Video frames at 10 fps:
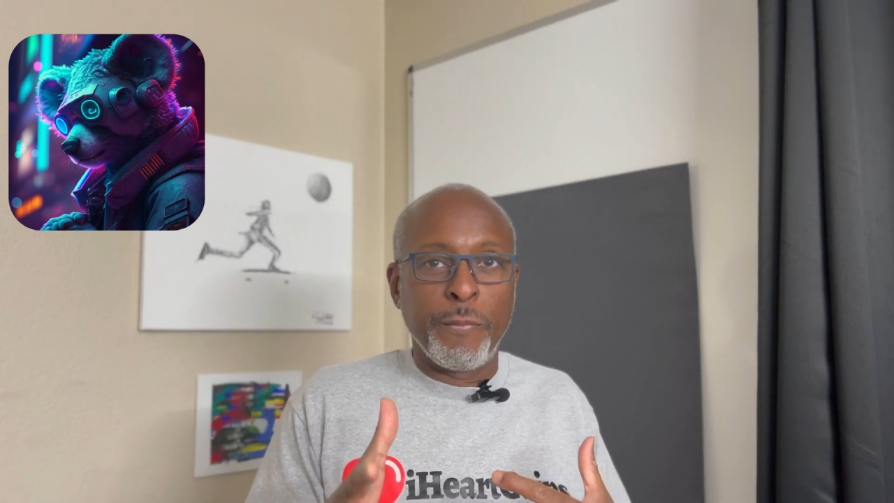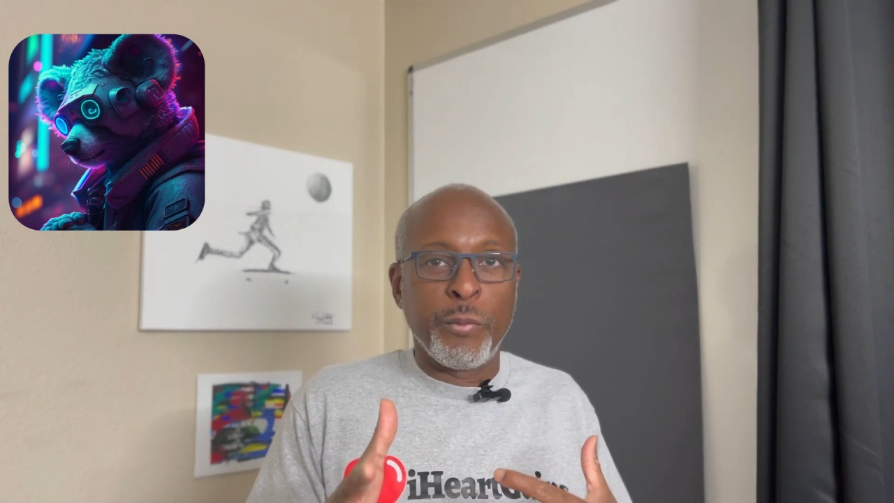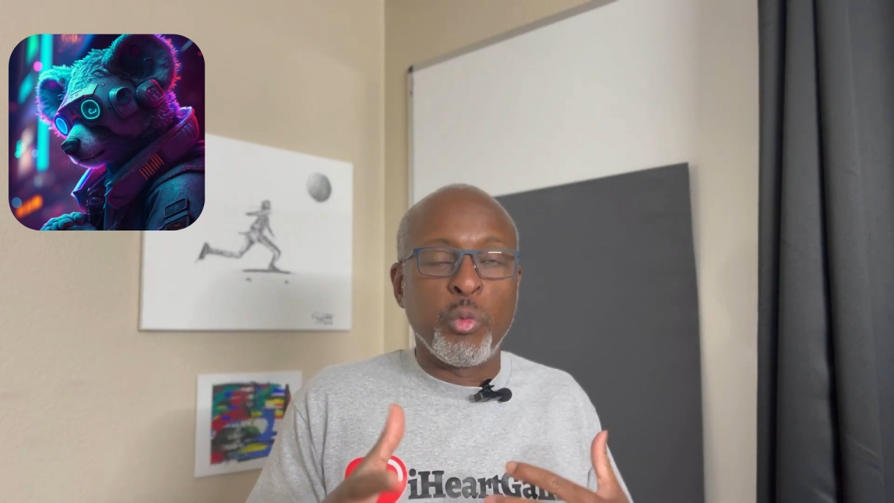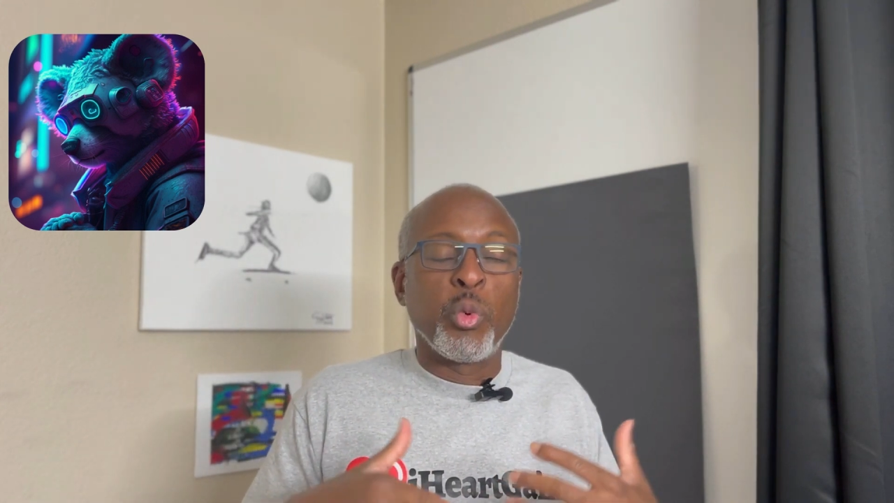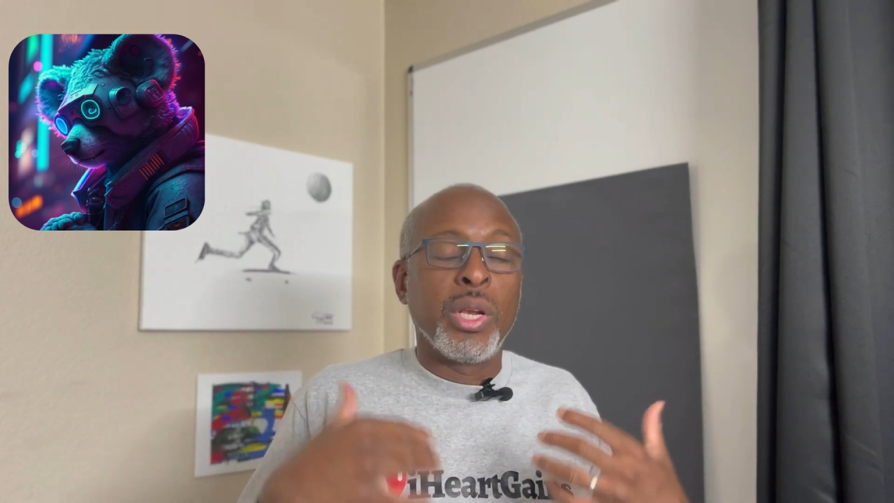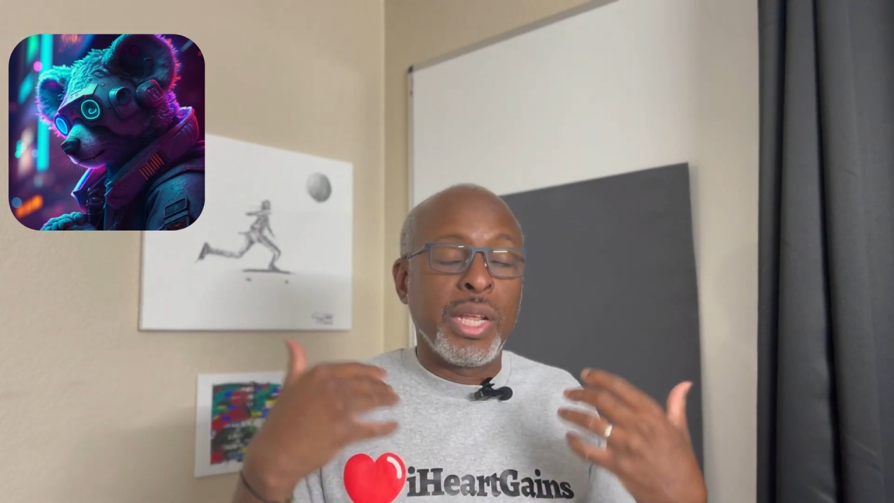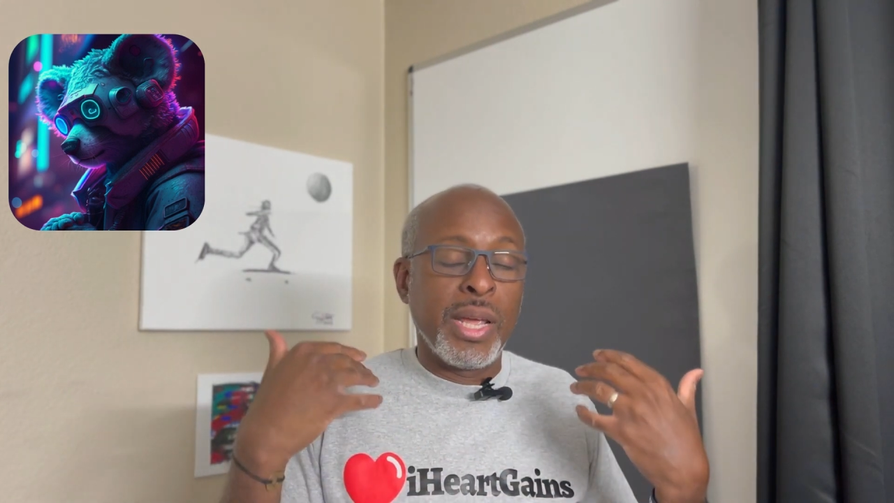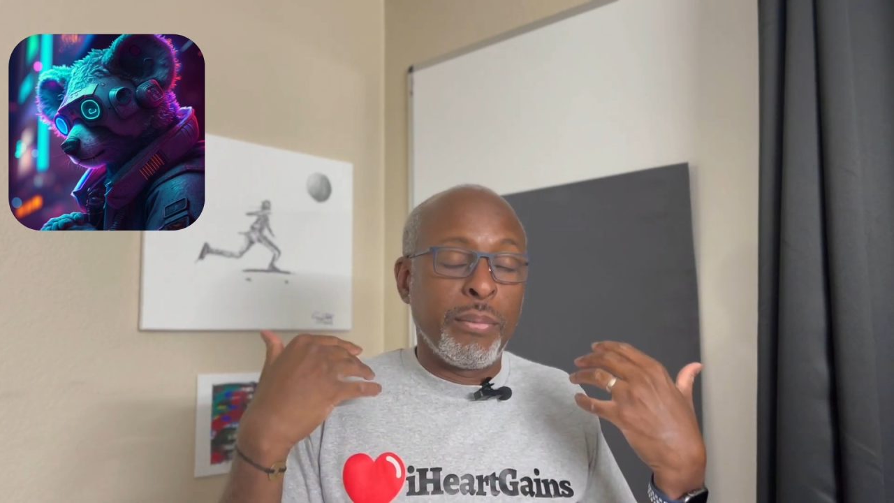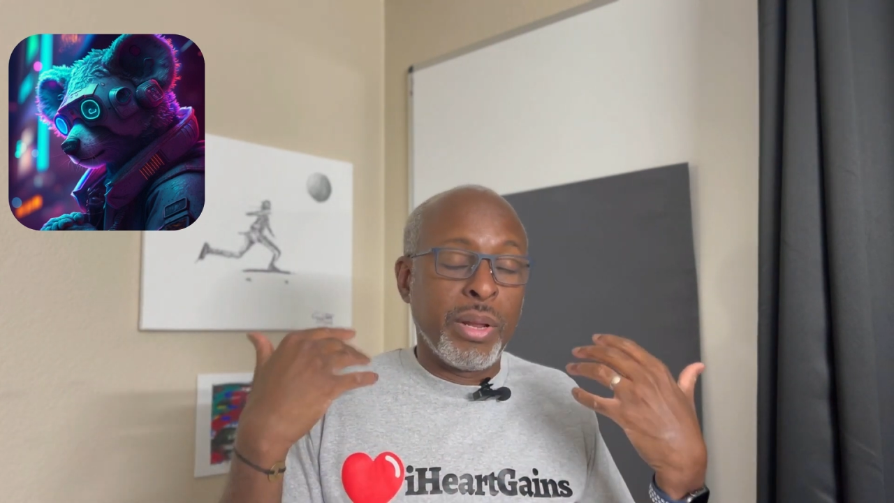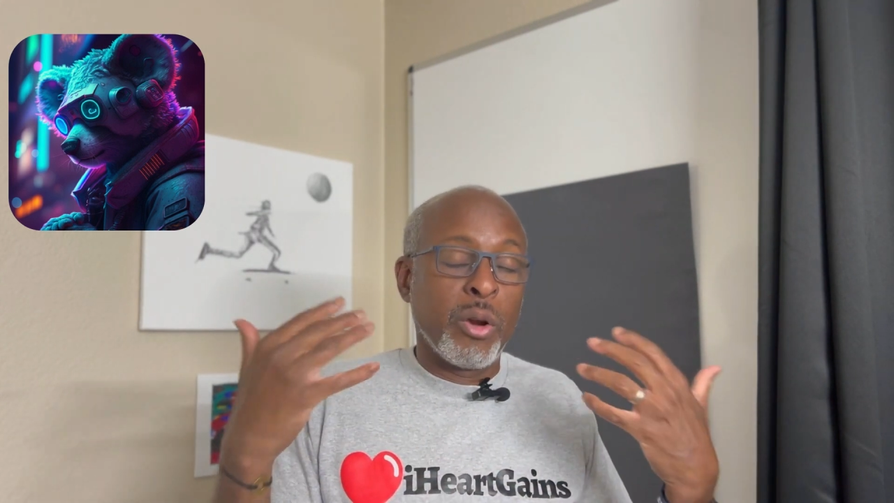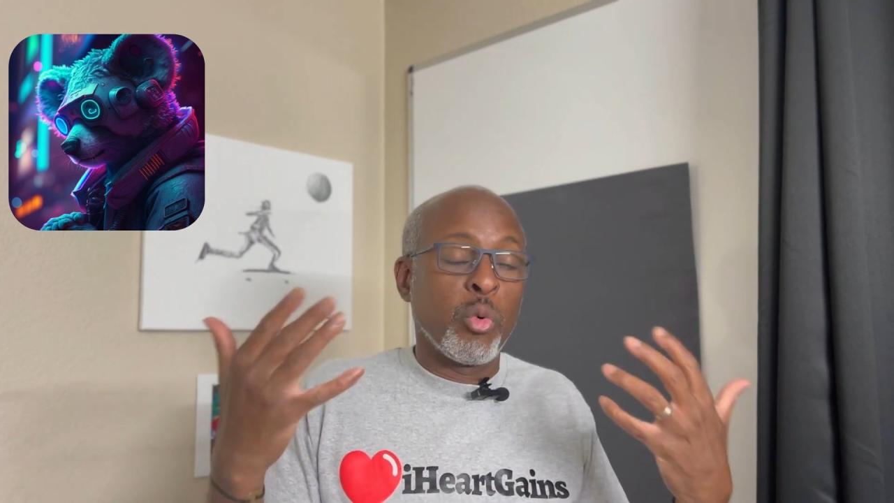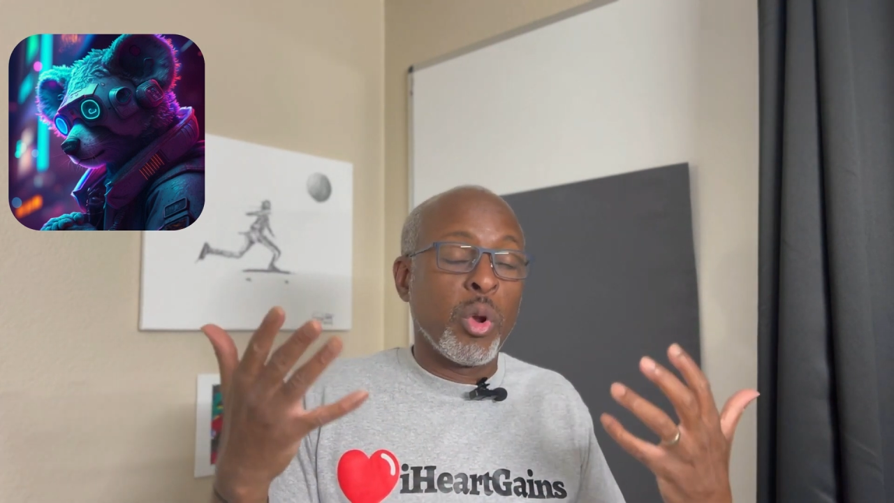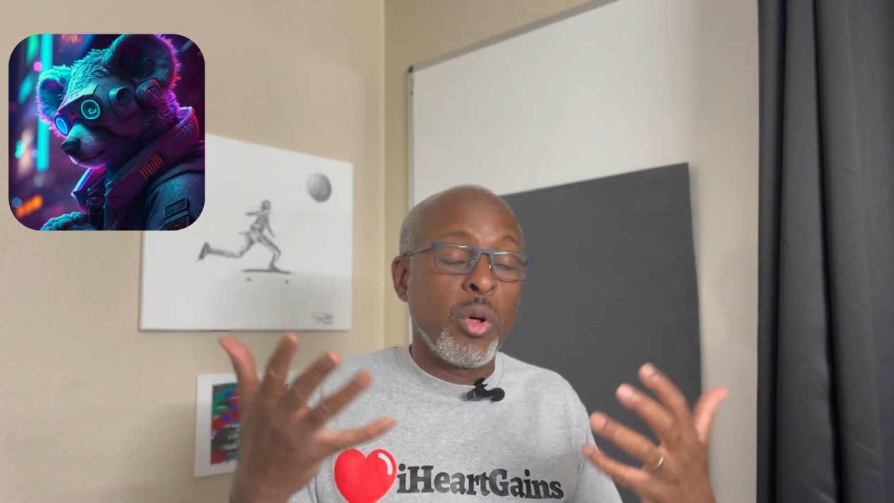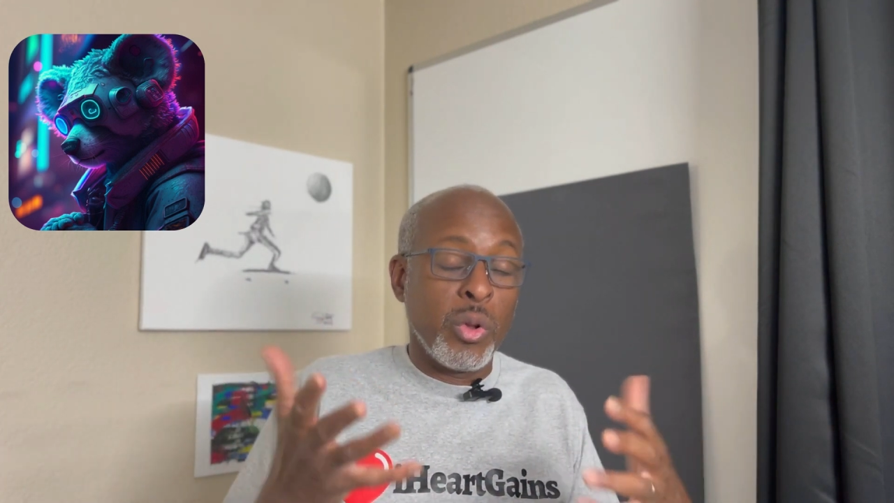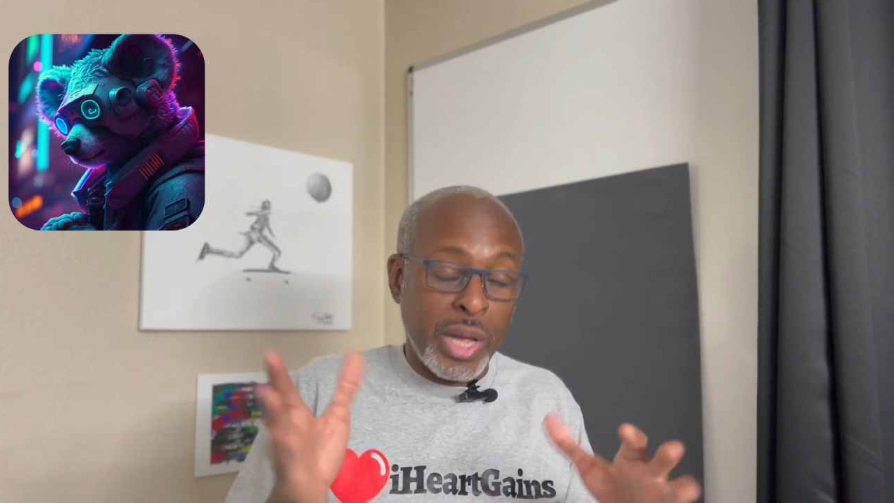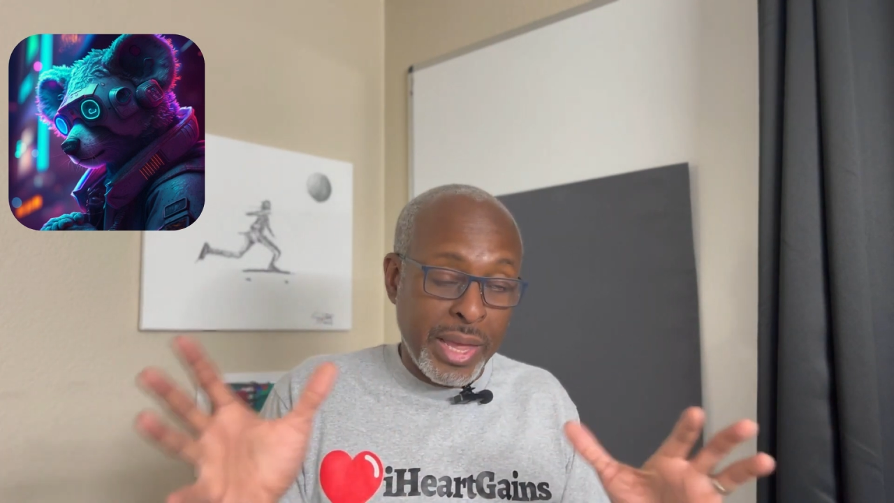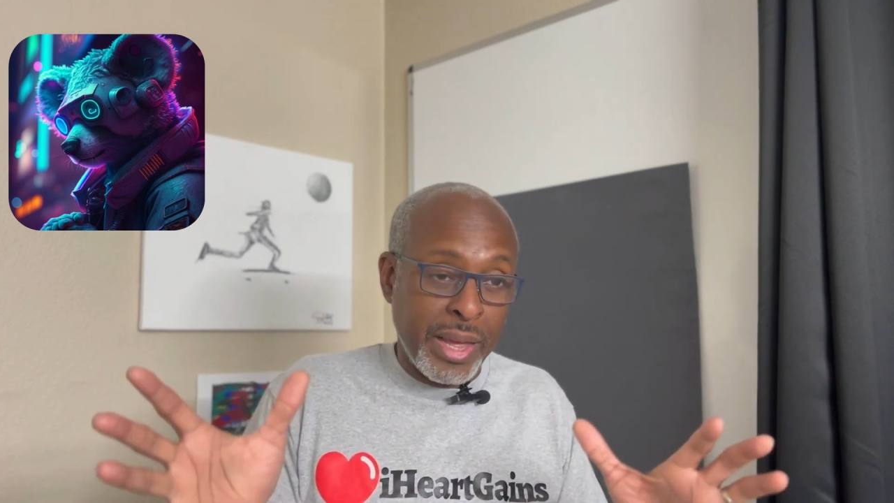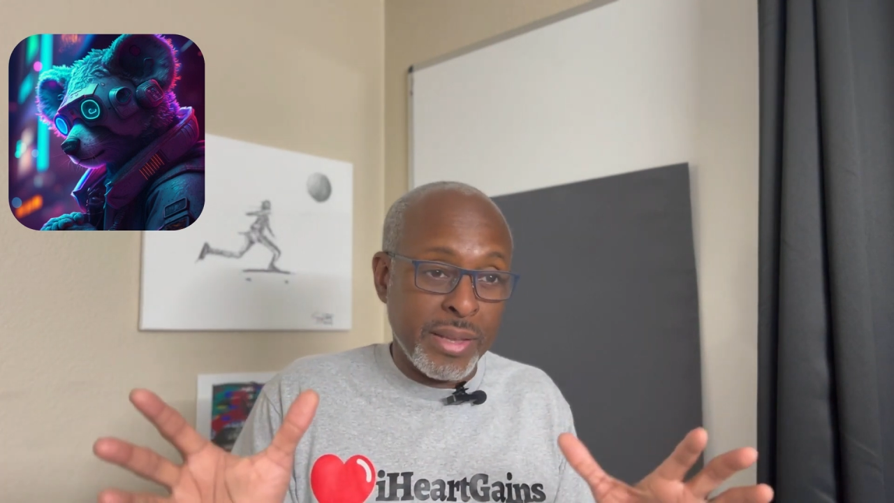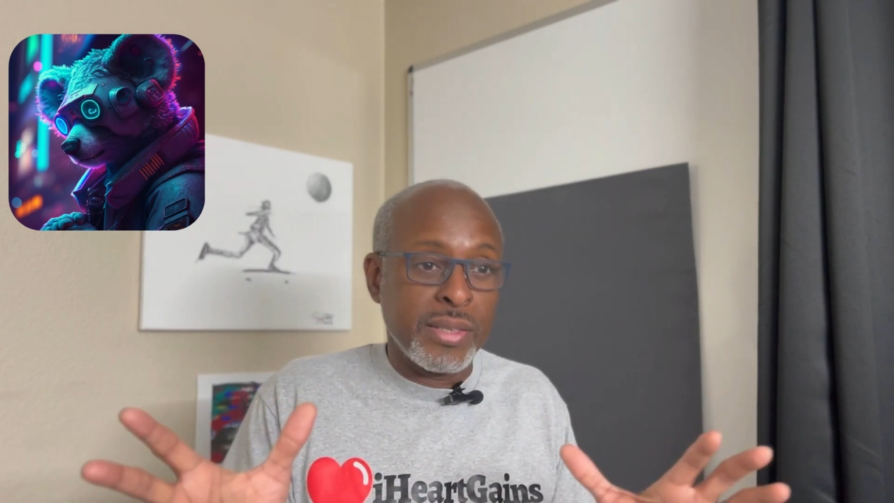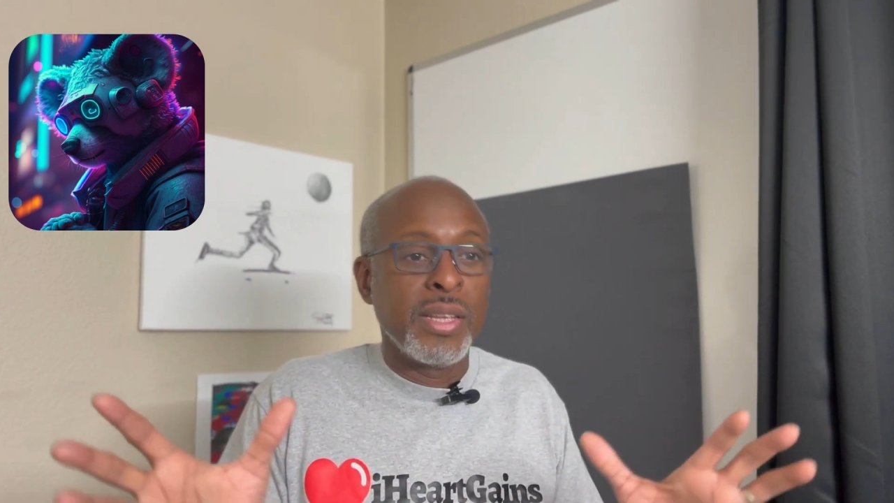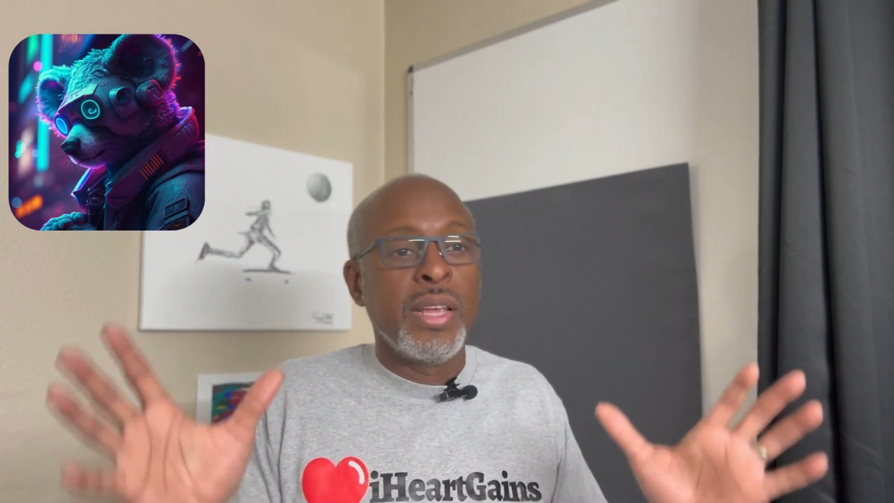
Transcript: really play a role, I guess,